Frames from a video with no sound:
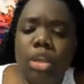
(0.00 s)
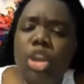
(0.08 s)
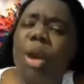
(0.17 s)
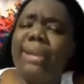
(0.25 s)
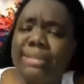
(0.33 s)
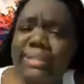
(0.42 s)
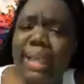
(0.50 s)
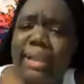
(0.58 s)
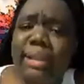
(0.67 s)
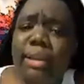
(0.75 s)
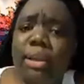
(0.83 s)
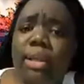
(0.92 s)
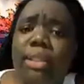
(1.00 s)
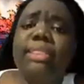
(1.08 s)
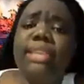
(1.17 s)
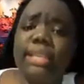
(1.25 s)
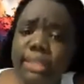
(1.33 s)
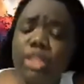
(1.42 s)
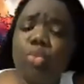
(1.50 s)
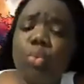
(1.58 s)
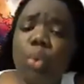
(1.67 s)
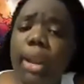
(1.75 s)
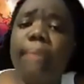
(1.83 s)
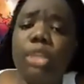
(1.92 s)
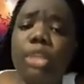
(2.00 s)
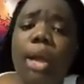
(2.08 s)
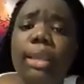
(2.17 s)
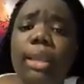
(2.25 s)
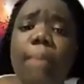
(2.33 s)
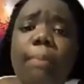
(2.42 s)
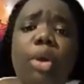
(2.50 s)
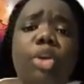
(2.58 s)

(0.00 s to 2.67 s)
You understand? This is what I'm talking about.